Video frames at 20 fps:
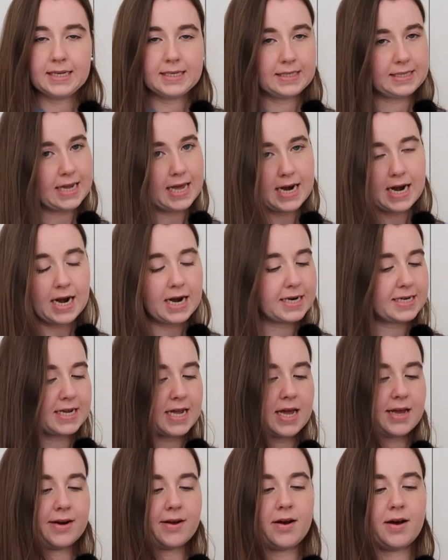10 out of
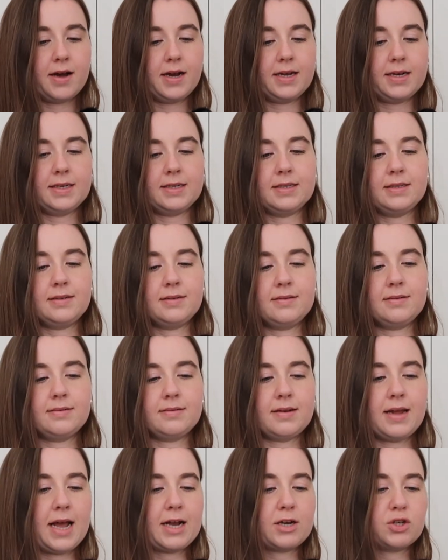10 on
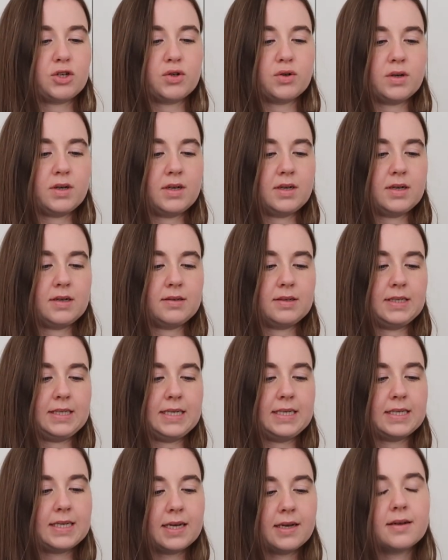extra
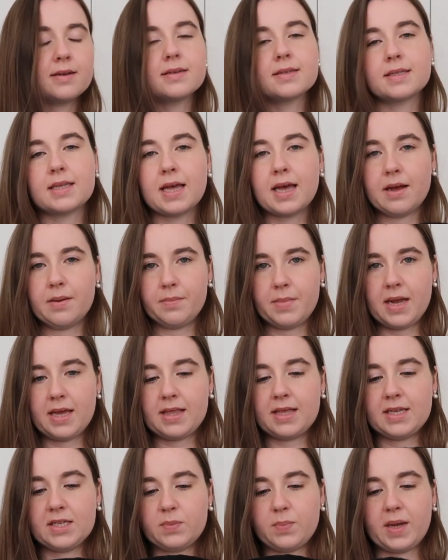details that make
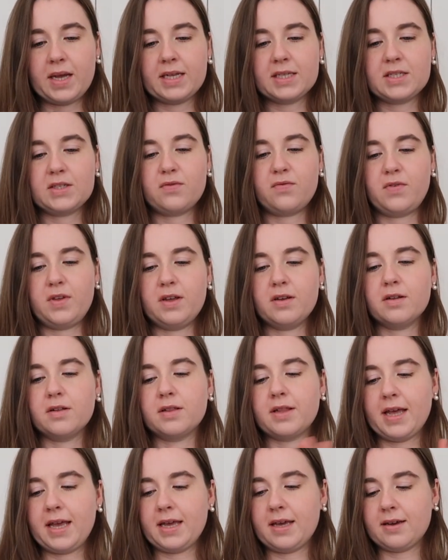these pants feel
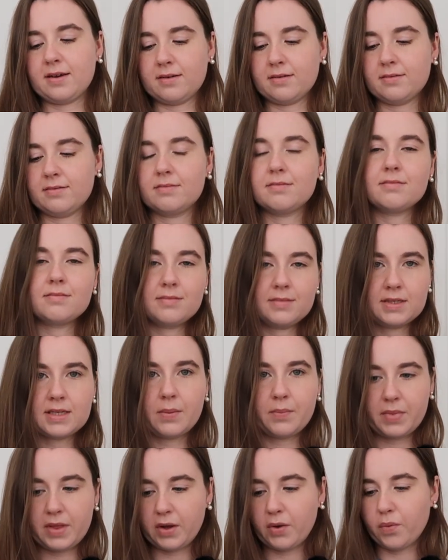like
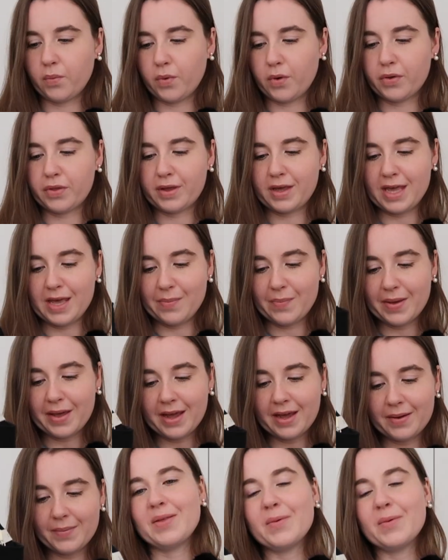something worth keeping.